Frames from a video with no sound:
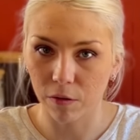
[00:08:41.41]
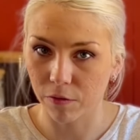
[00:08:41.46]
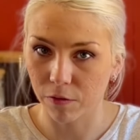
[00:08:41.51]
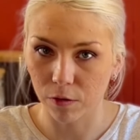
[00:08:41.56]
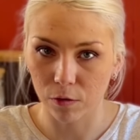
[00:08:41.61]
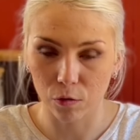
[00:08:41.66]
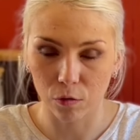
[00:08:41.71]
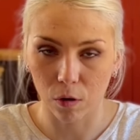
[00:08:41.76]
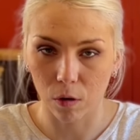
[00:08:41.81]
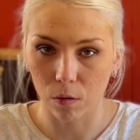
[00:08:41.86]
of
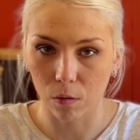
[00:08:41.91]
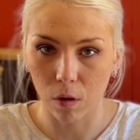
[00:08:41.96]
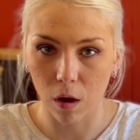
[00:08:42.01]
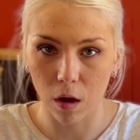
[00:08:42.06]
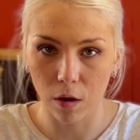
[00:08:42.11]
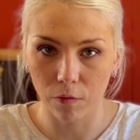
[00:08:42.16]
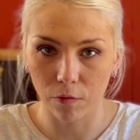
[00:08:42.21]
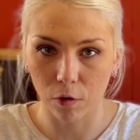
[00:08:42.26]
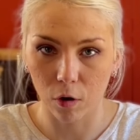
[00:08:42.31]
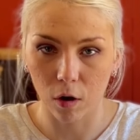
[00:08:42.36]
control
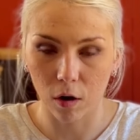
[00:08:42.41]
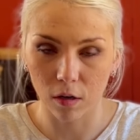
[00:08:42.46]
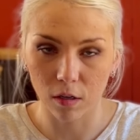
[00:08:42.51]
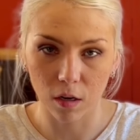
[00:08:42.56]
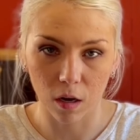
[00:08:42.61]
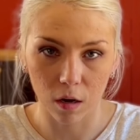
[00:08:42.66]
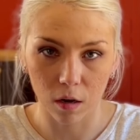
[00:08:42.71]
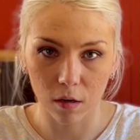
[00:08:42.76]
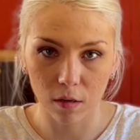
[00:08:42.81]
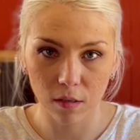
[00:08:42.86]
over our
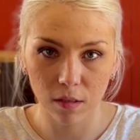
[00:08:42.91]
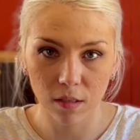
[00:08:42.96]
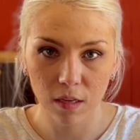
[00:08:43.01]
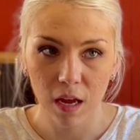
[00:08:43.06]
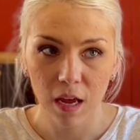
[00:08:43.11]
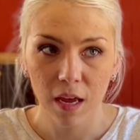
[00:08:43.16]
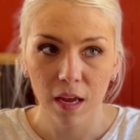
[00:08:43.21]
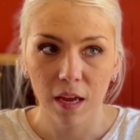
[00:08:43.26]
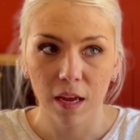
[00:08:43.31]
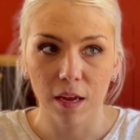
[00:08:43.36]
dogs.
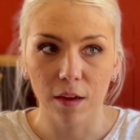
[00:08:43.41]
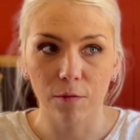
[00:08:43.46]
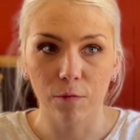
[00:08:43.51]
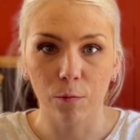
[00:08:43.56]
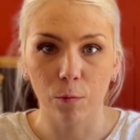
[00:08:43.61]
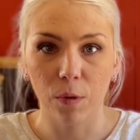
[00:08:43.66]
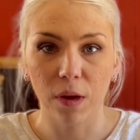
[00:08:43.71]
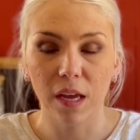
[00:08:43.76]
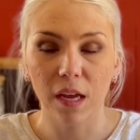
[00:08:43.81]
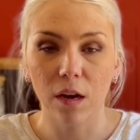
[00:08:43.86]
If
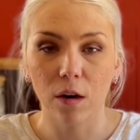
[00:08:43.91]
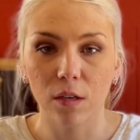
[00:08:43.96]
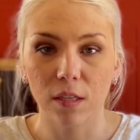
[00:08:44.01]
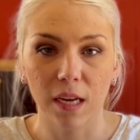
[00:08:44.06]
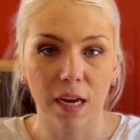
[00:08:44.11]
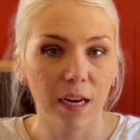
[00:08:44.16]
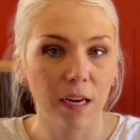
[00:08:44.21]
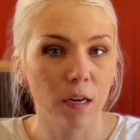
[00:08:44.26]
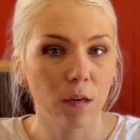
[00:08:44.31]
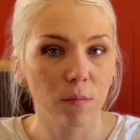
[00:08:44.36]
we
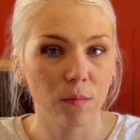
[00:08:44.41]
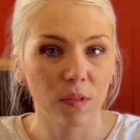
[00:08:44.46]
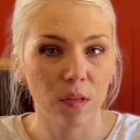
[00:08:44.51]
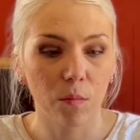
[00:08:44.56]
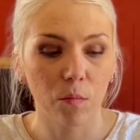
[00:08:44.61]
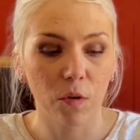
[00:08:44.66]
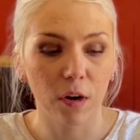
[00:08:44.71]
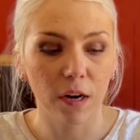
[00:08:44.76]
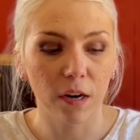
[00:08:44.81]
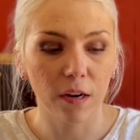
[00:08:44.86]
taking them
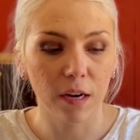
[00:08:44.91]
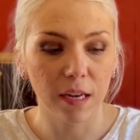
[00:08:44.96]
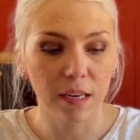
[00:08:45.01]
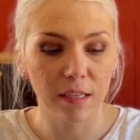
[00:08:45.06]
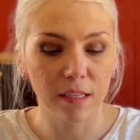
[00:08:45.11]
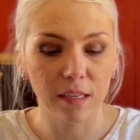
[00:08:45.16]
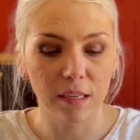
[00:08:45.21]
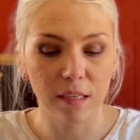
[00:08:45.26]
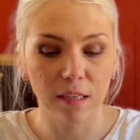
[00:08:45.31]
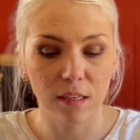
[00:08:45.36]
somewhere
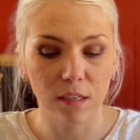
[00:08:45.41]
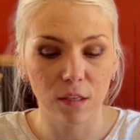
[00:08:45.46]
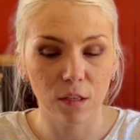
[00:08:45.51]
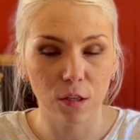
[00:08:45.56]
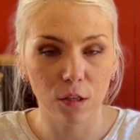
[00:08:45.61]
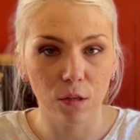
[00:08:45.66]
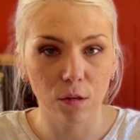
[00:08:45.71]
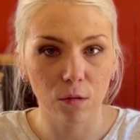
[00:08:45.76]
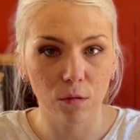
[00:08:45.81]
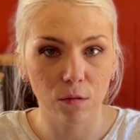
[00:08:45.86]
intending to
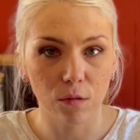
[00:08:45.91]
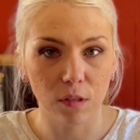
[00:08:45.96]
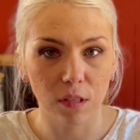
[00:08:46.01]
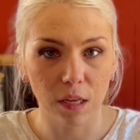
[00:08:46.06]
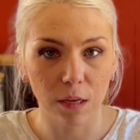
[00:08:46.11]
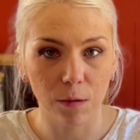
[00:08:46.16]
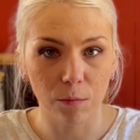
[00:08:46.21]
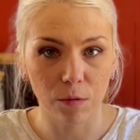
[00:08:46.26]
use the